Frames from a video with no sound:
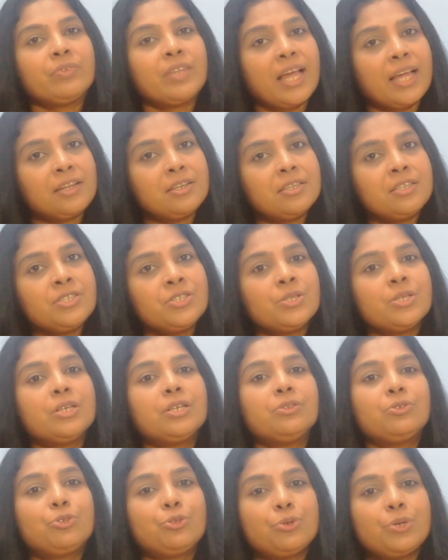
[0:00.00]
that is
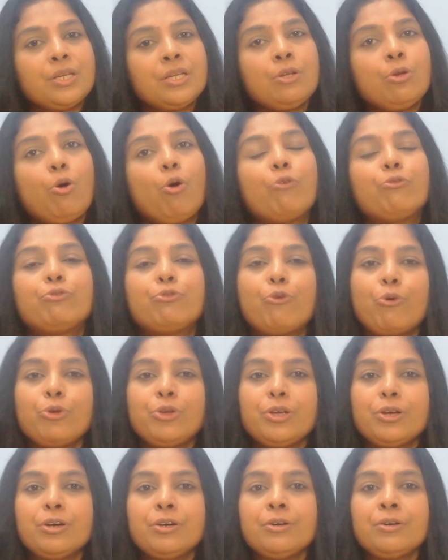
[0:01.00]
3 or 4
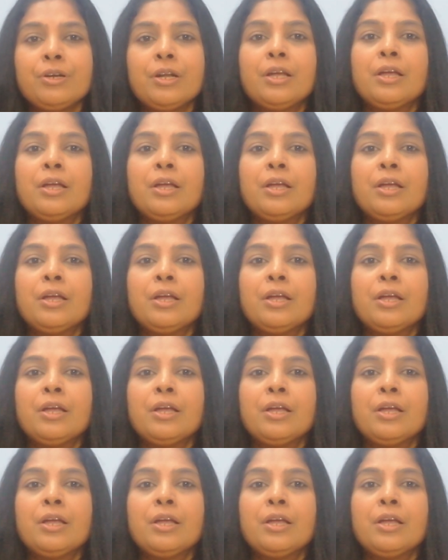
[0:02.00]
year